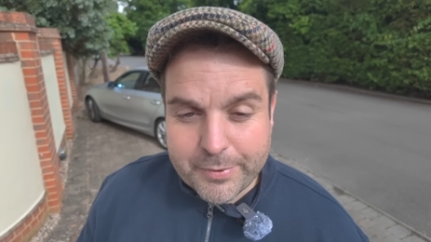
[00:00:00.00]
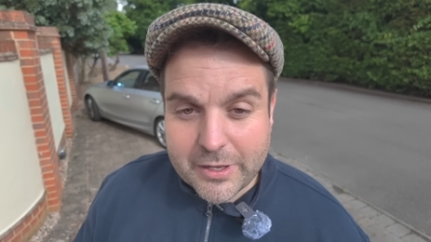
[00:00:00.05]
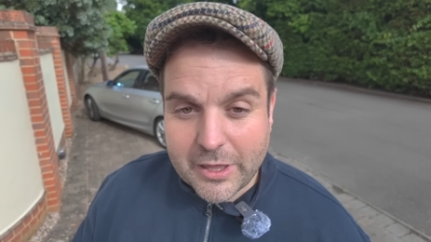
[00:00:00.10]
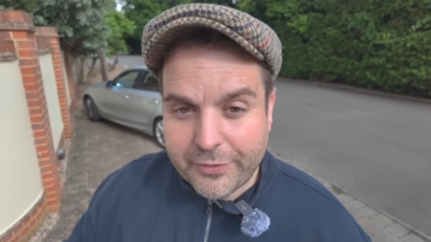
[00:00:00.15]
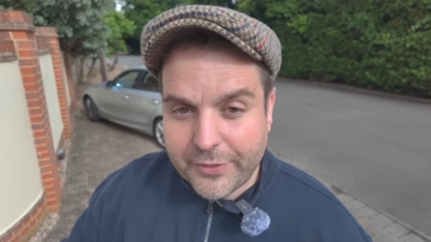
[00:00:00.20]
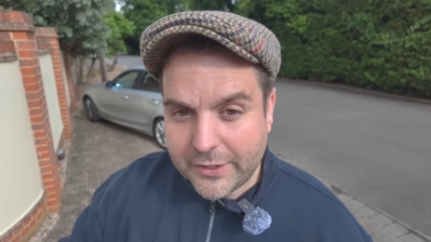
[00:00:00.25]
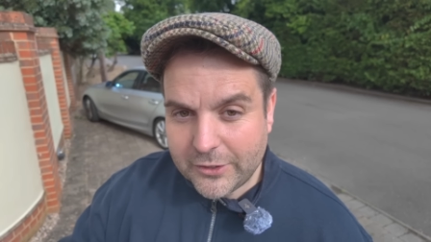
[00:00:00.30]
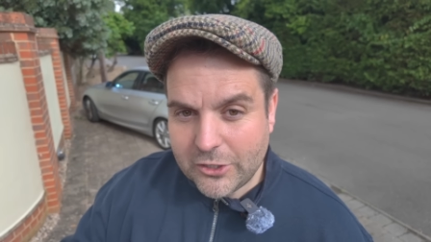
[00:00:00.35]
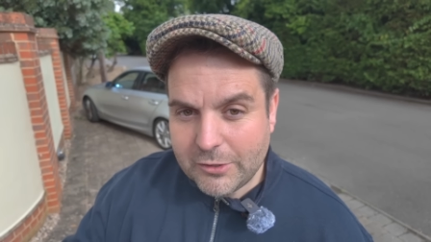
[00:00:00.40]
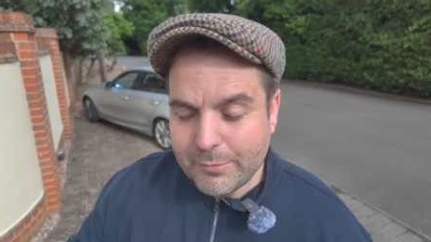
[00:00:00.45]
and I
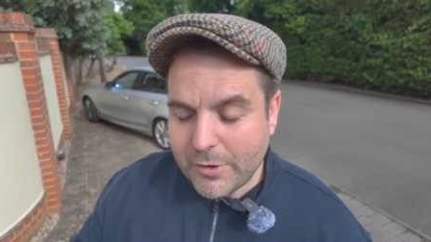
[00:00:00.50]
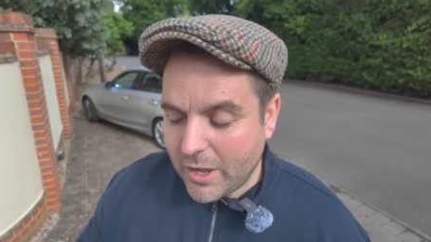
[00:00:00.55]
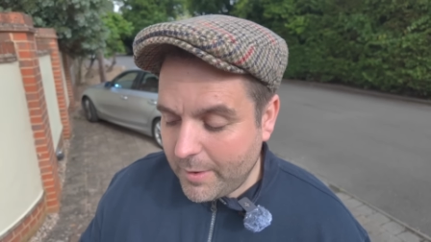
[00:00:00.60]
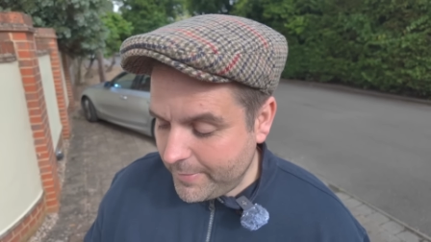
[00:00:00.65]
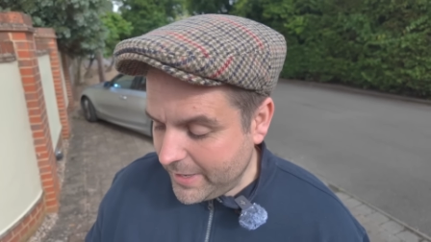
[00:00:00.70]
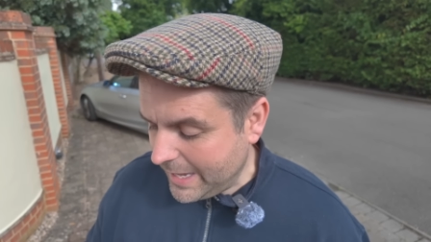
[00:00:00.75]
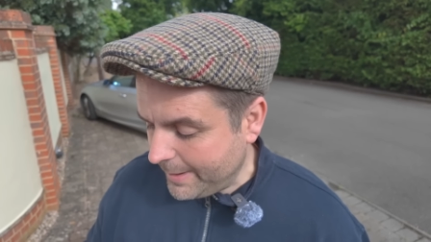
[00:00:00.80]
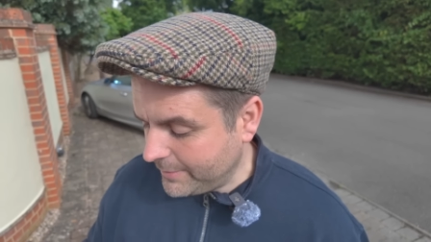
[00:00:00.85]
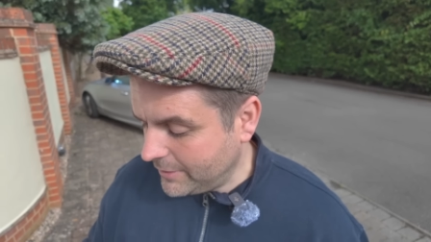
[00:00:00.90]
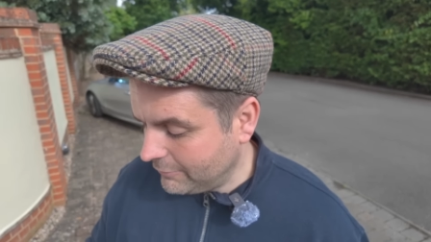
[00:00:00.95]
think you might
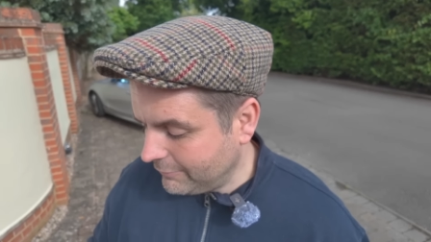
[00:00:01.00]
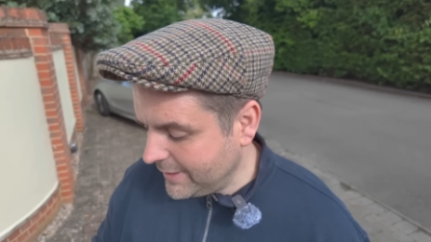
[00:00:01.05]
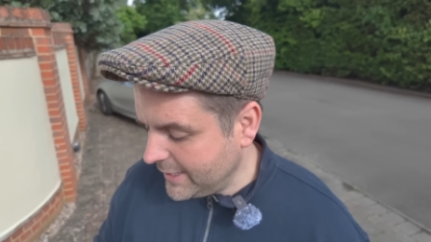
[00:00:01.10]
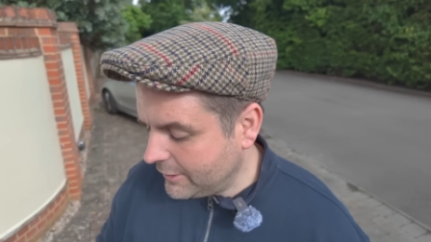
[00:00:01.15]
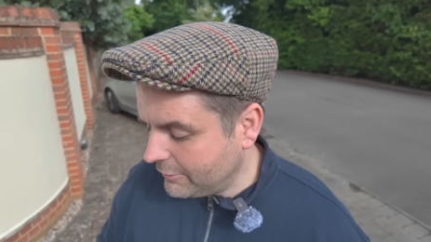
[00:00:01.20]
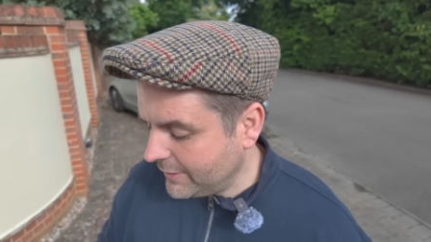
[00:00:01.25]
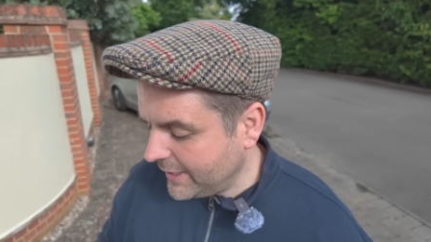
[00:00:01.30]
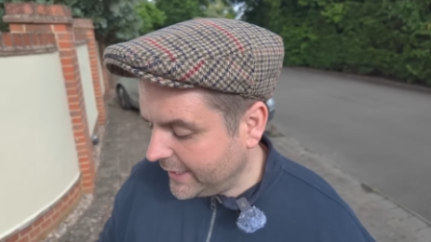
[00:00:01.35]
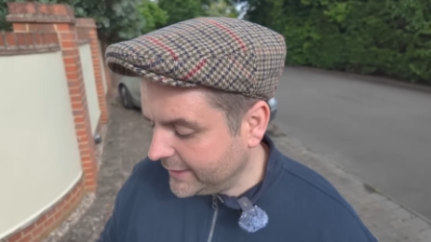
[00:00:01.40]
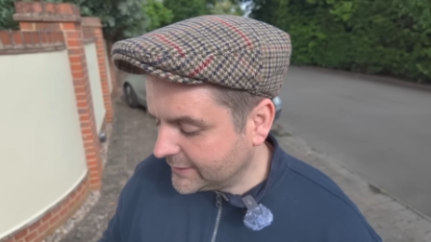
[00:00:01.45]
be able to
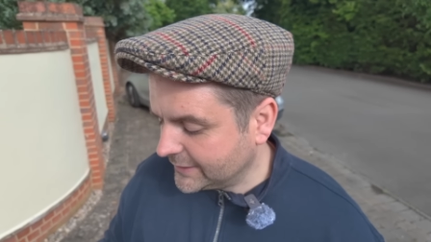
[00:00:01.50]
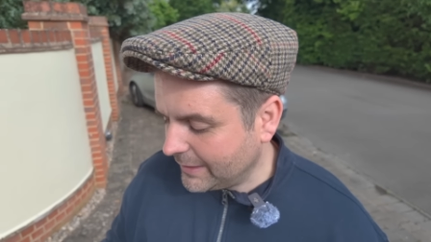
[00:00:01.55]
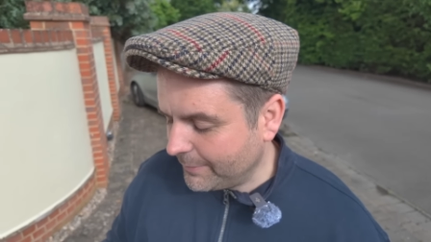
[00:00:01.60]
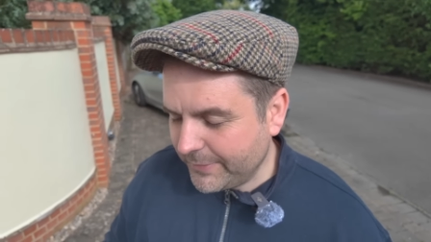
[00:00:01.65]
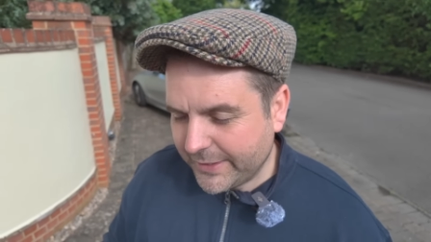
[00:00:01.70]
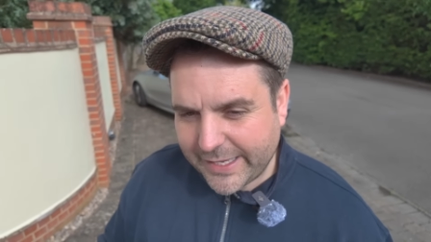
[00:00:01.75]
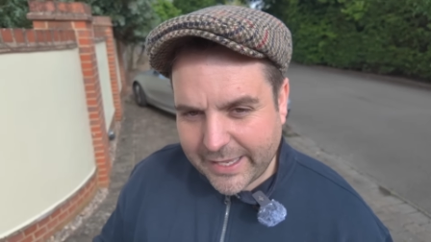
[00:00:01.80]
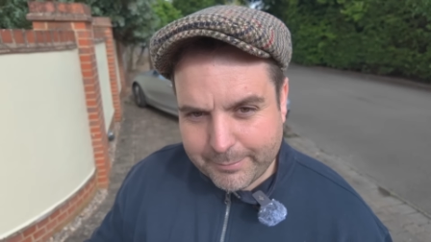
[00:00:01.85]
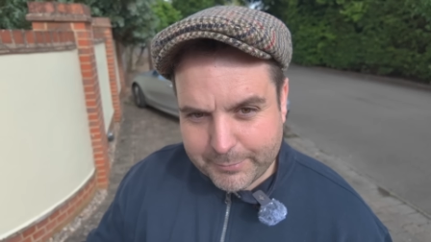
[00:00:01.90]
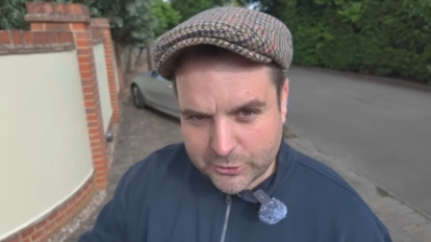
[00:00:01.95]
recreate
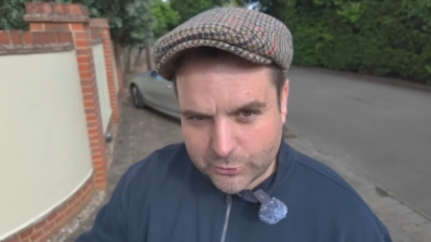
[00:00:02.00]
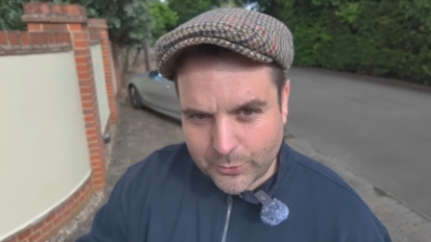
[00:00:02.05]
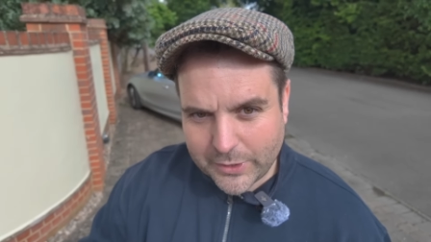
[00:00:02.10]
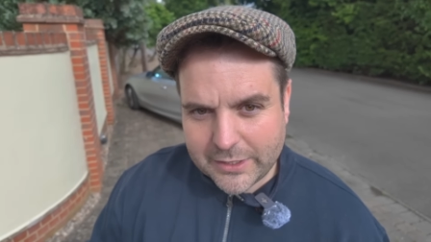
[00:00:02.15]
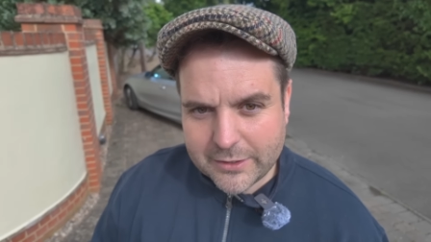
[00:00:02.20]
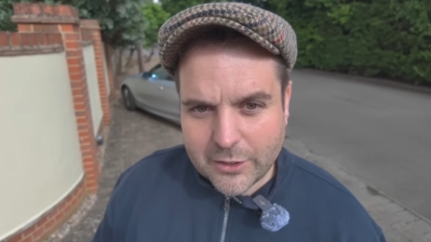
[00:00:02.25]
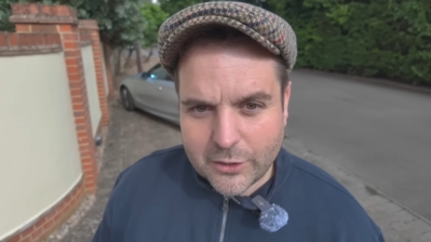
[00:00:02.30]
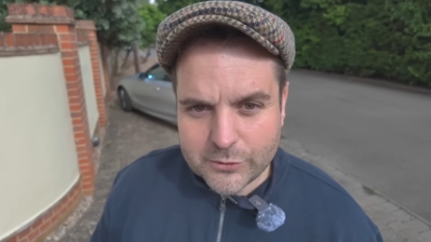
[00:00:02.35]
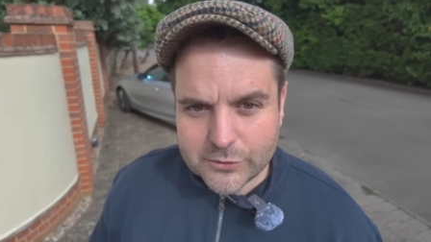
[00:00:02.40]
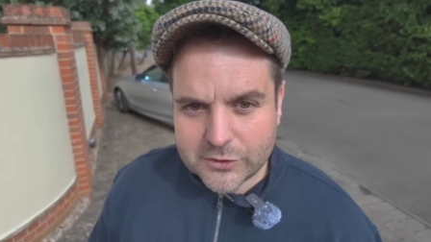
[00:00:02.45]
something
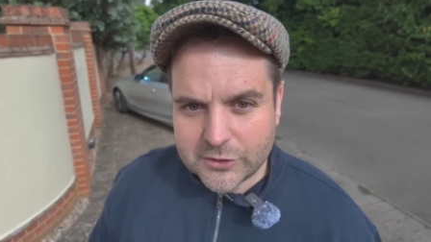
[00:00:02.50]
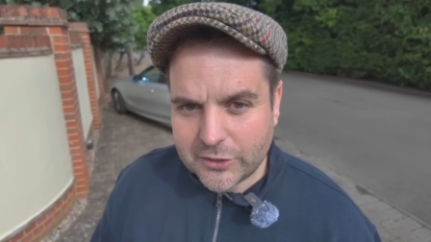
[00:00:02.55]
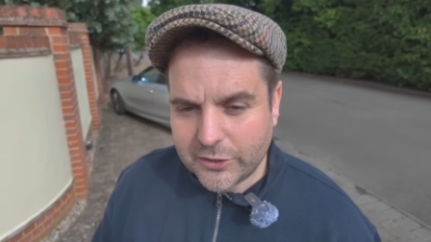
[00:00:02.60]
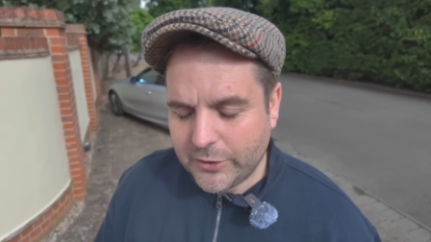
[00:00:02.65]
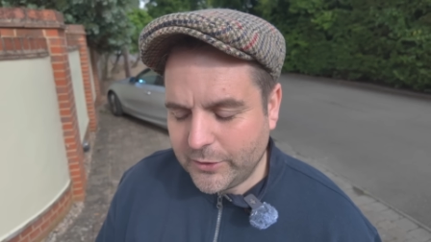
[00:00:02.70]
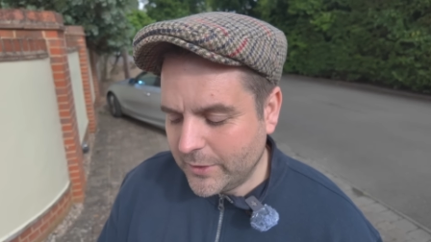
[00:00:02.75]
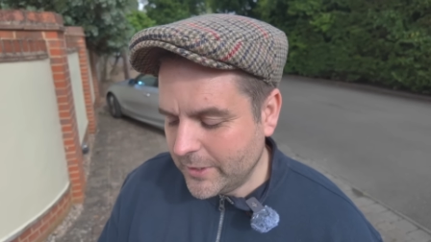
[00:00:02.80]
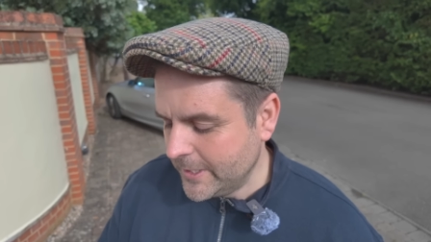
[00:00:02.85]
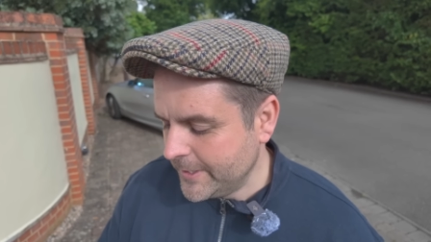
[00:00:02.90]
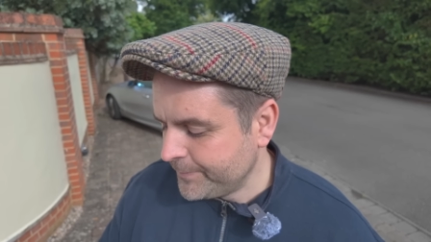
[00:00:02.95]
between those
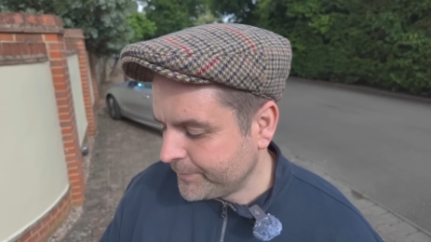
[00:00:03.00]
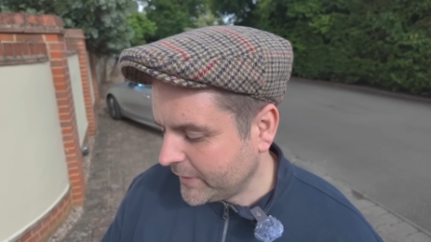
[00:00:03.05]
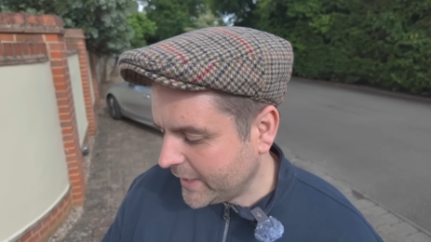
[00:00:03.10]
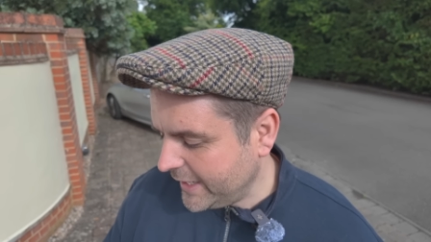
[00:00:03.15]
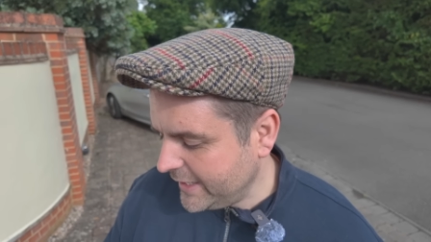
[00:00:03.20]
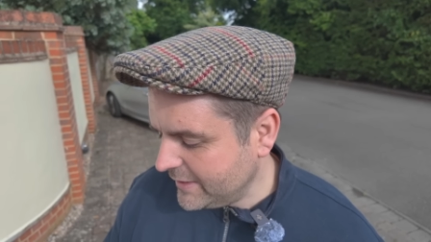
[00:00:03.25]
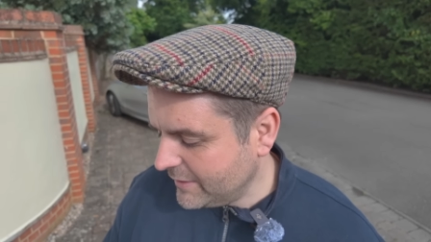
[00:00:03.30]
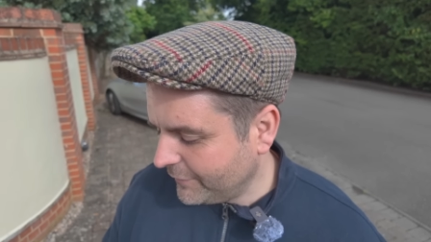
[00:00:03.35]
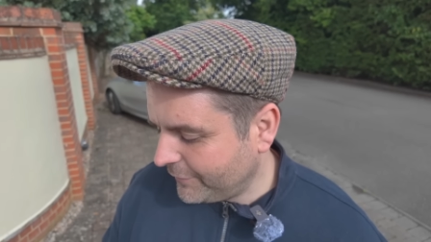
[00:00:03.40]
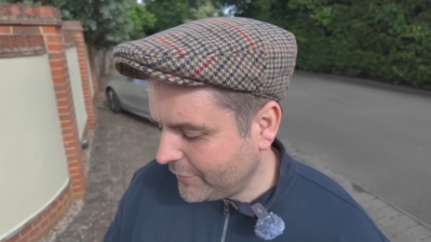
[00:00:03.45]
two
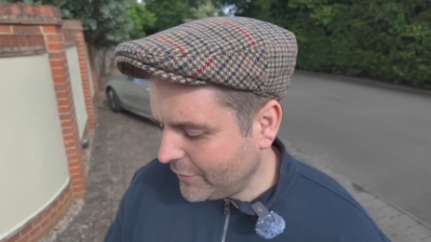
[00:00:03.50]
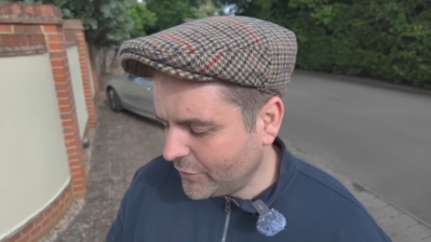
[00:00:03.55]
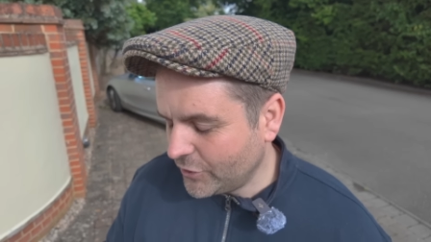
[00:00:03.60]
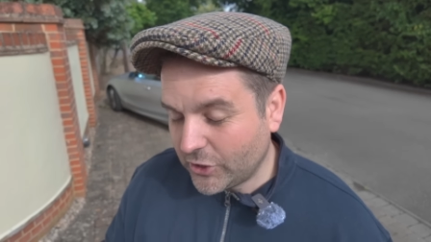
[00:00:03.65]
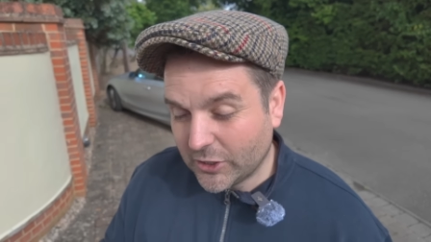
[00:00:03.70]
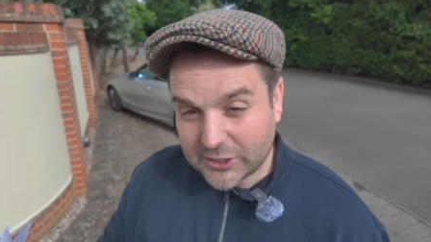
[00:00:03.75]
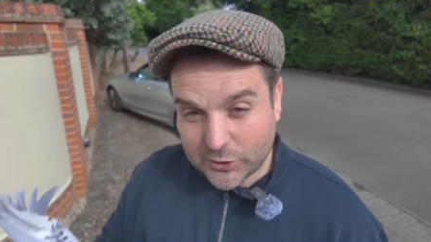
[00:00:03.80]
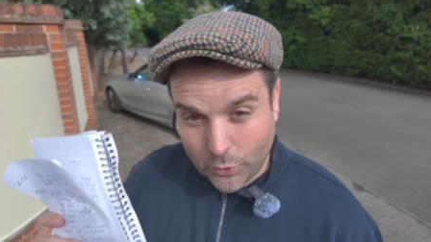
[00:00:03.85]
in the future.